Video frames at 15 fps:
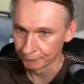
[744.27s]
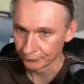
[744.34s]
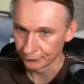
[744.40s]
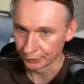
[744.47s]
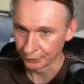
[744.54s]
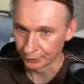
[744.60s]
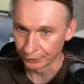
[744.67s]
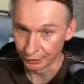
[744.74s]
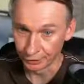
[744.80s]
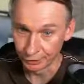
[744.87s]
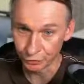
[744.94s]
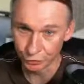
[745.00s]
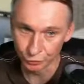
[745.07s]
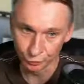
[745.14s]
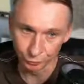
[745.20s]

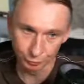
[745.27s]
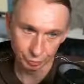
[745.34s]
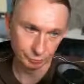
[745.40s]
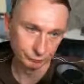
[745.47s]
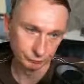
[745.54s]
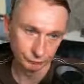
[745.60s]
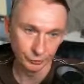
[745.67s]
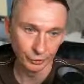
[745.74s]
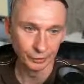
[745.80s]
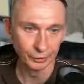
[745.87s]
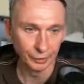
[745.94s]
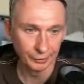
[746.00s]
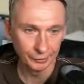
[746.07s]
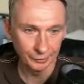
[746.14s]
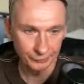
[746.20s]
htop, I
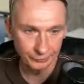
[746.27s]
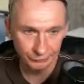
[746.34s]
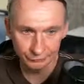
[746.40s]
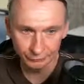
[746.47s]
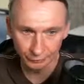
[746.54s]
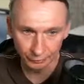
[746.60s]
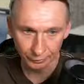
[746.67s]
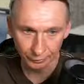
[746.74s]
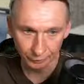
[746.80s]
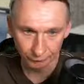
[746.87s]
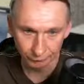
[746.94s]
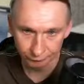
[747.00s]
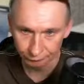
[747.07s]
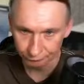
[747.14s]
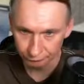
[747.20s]
like it.
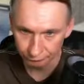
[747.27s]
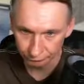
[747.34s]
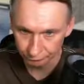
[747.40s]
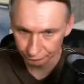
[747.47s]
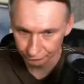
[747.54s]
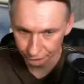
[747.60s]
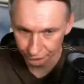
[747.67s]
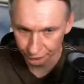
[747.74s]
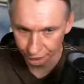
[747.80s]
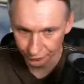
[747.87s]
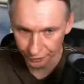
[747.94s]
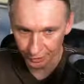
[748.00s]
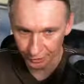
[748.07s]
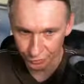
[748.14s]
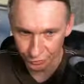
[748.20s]
It's a
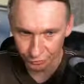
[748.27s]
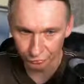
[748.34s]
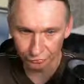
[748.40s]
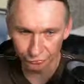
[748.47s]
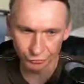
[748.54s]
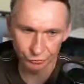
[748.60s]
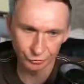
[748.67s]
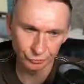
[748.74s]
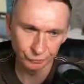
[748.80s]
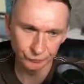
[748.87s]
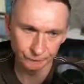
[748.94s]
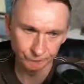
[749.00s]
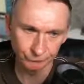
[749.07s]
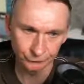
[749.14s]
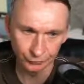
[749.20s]
nice
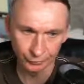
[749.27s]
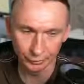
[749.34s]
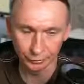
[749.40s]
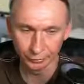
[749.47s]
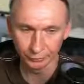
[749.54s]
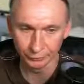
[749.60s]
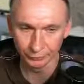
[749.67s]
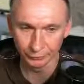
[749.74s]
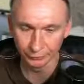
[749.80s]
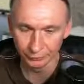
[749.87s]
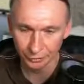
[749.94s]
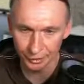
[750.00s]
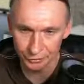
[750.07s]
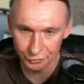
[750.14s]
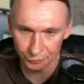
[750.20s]
overview. It
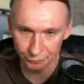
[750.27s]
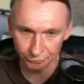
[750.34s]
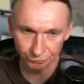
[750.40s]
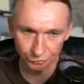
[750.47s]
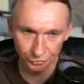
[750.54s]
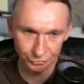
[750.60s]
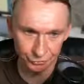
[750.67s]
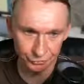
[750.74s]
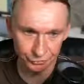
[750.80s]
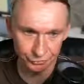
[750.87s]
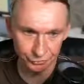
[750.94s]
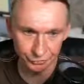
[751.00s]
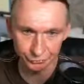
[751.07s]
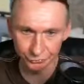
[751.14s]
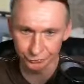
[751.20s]
has some features
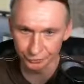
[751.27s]
that